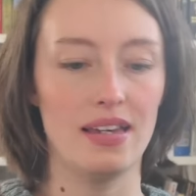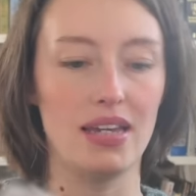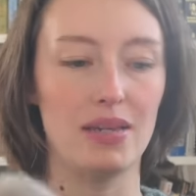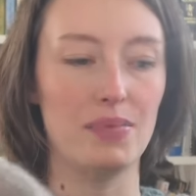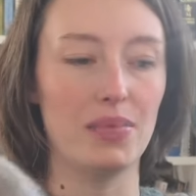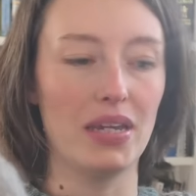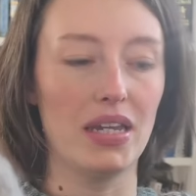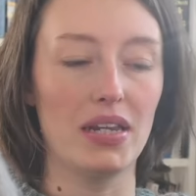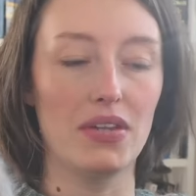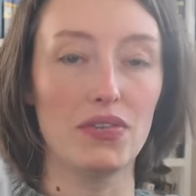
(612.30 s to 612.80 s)
I
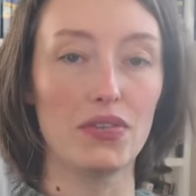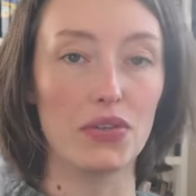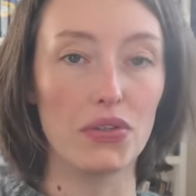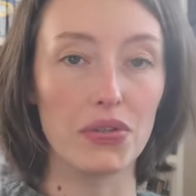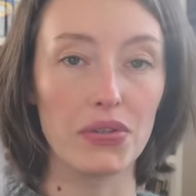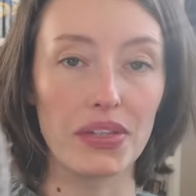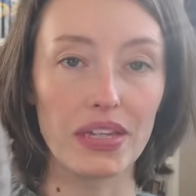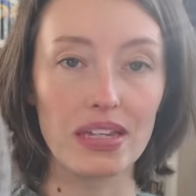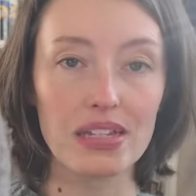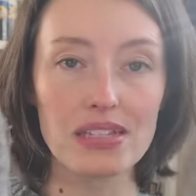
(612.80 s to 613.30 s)
made for
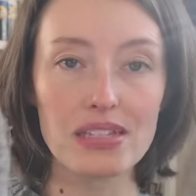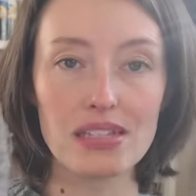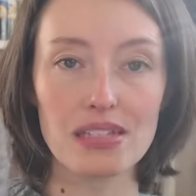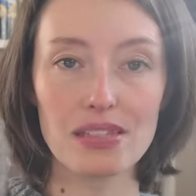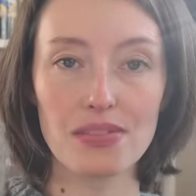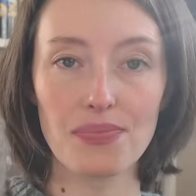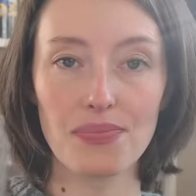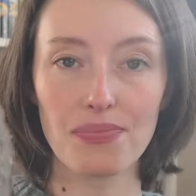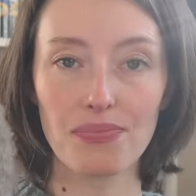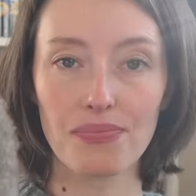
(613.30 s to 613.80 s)

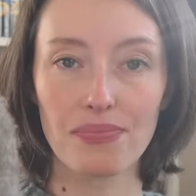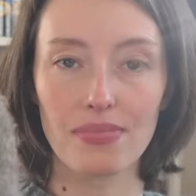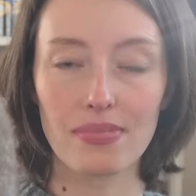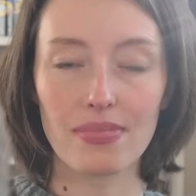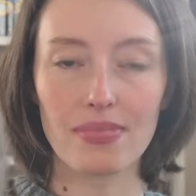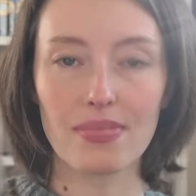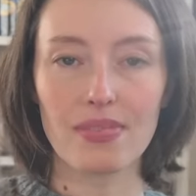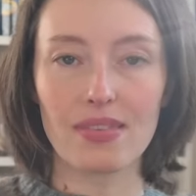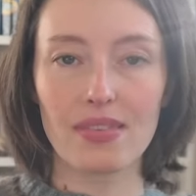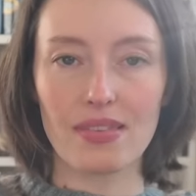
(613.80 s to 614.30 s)
Lucas
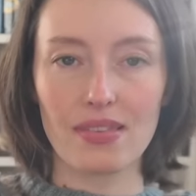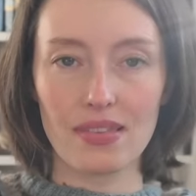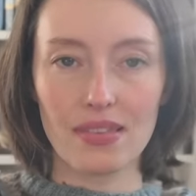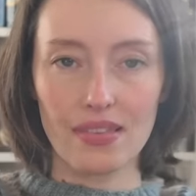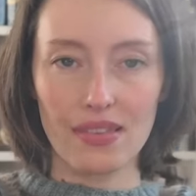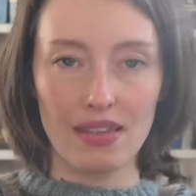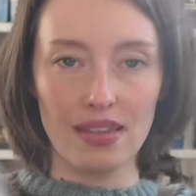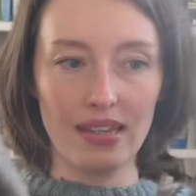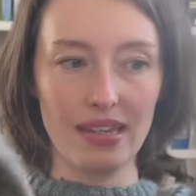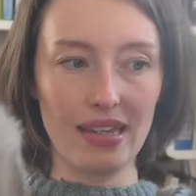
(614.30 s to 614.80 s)

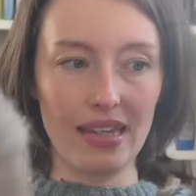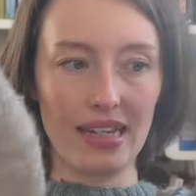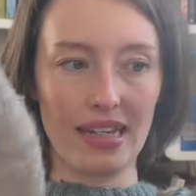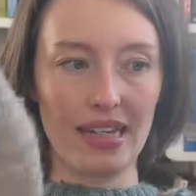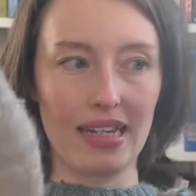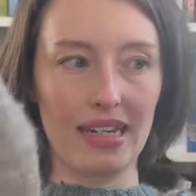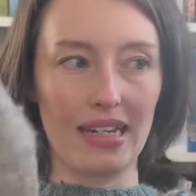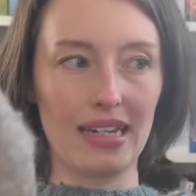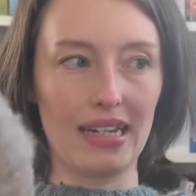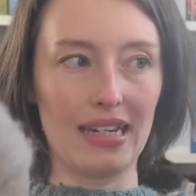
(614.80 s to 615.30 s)

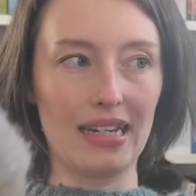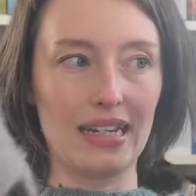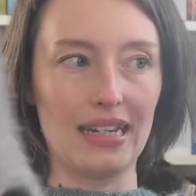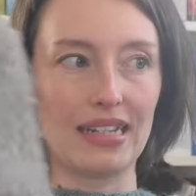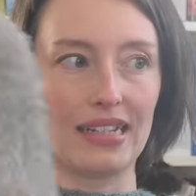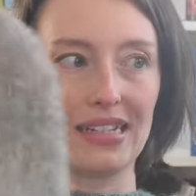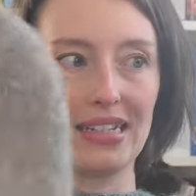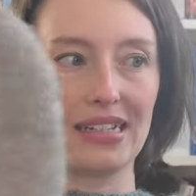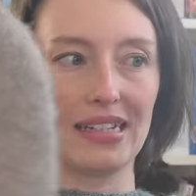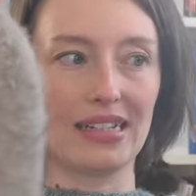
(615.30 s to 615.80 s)
and
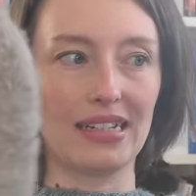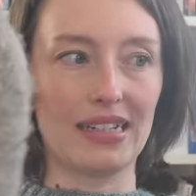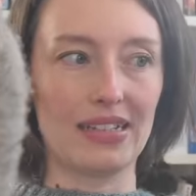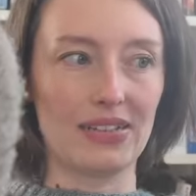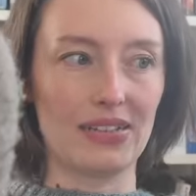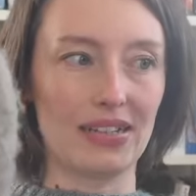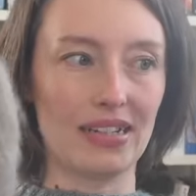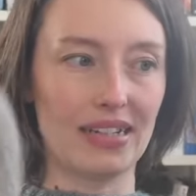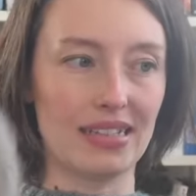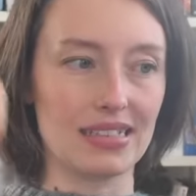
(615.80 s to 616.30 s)
they
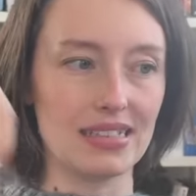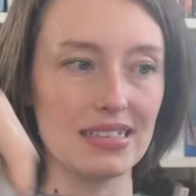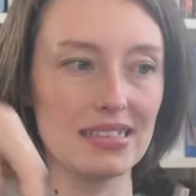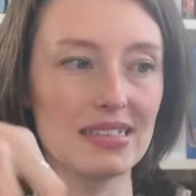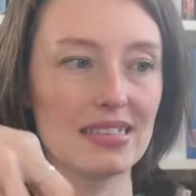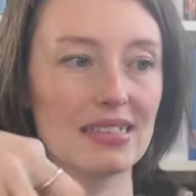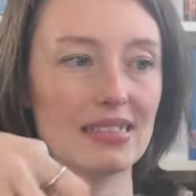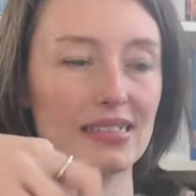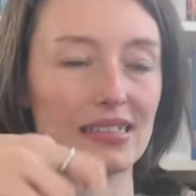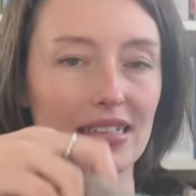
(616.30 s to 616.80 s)
look like
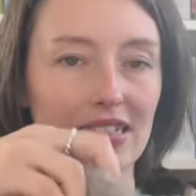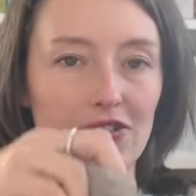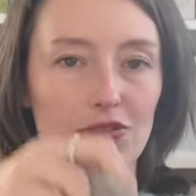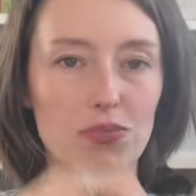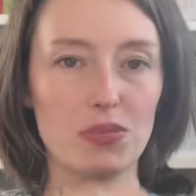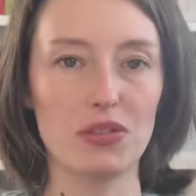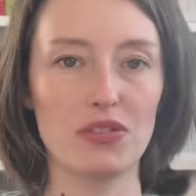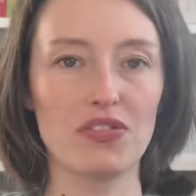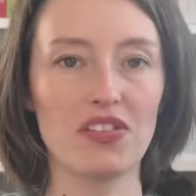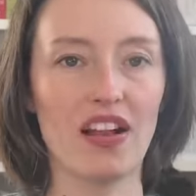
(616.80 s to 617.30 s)
this. They
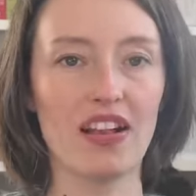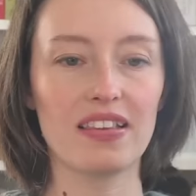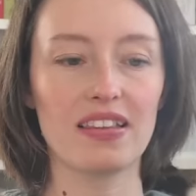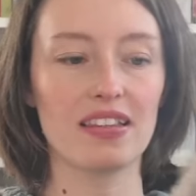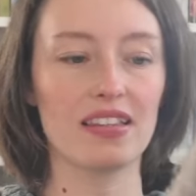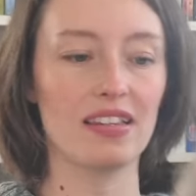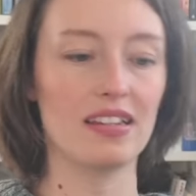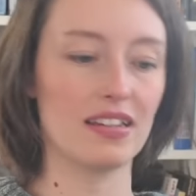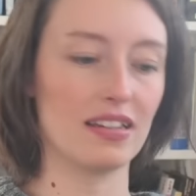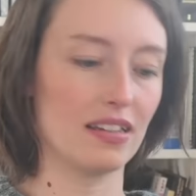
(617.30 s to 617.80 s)
have been
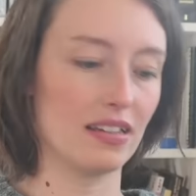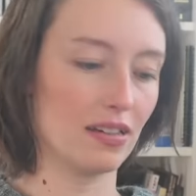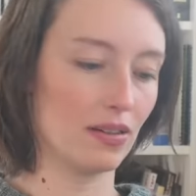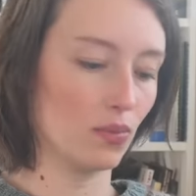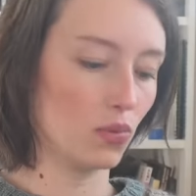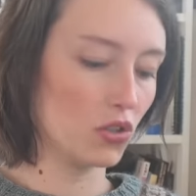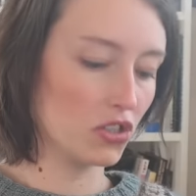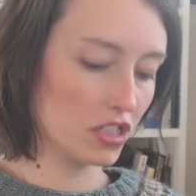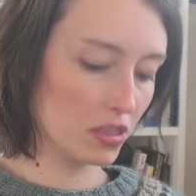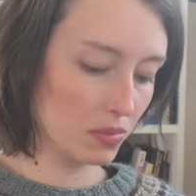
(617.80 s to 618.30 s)
felted in
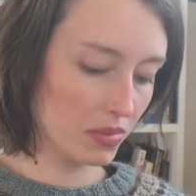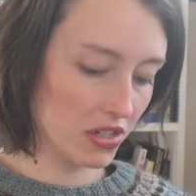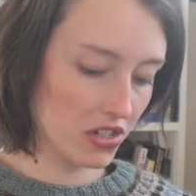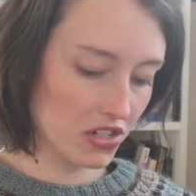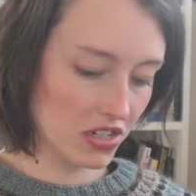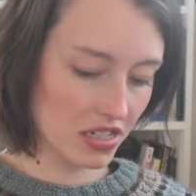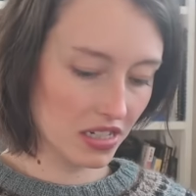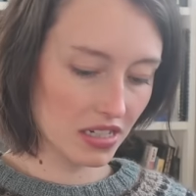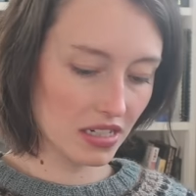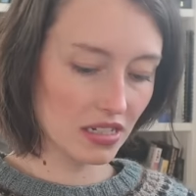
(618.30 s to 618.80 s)
the washing
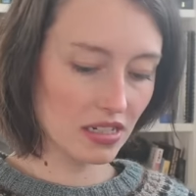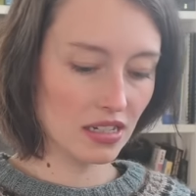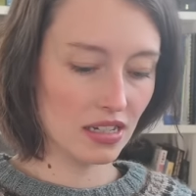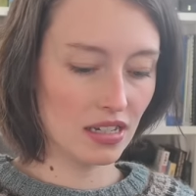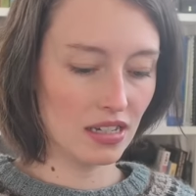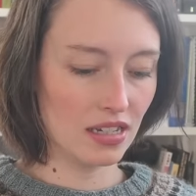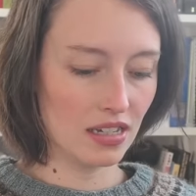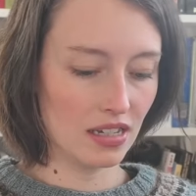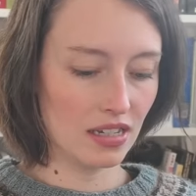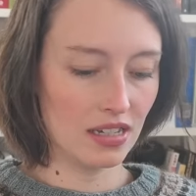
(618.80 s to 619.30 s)
machine
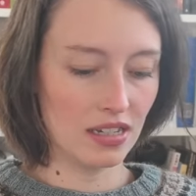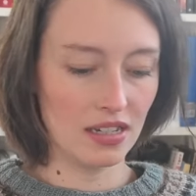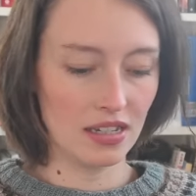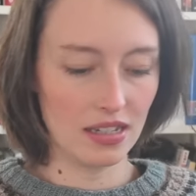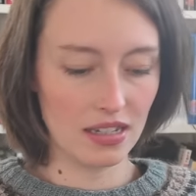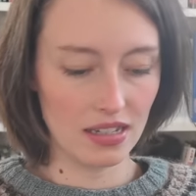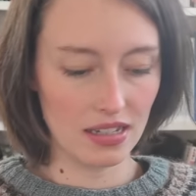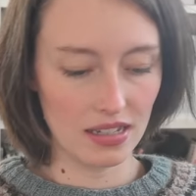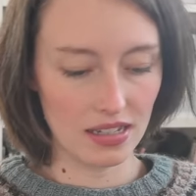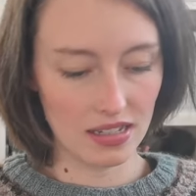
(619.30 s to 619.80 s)

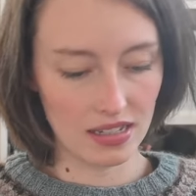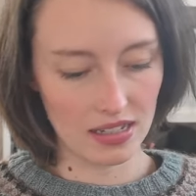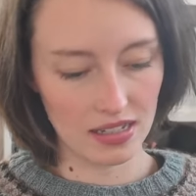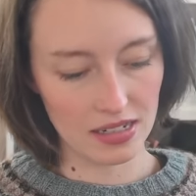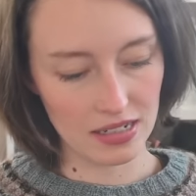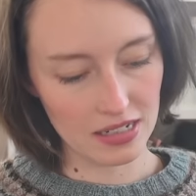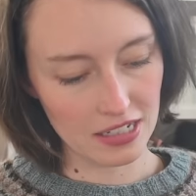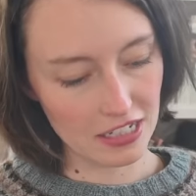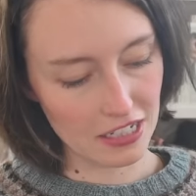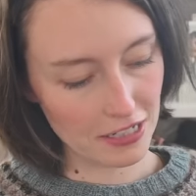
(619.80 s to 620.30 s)

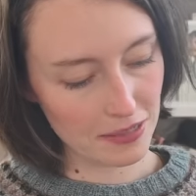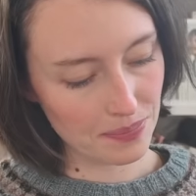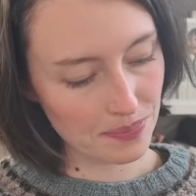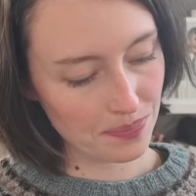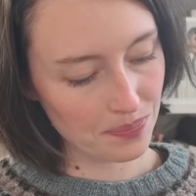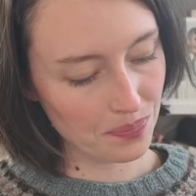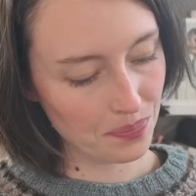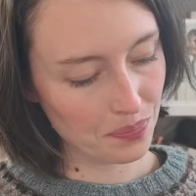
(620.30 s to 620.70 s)
and